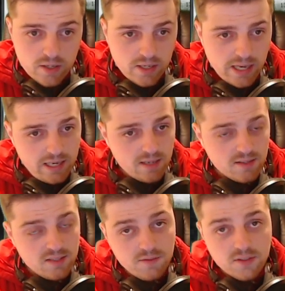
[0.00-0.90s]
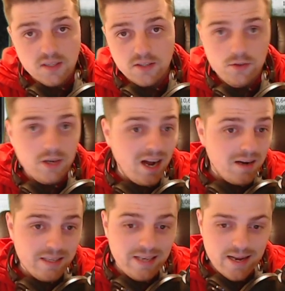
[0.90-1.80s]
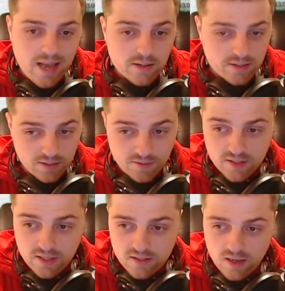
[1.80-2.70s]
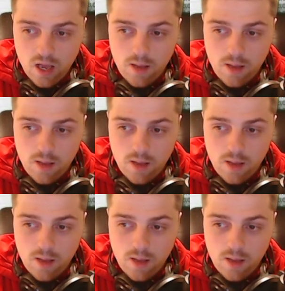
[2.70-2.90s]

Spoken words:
You get in at 7 cents. You can't get out at 7 cents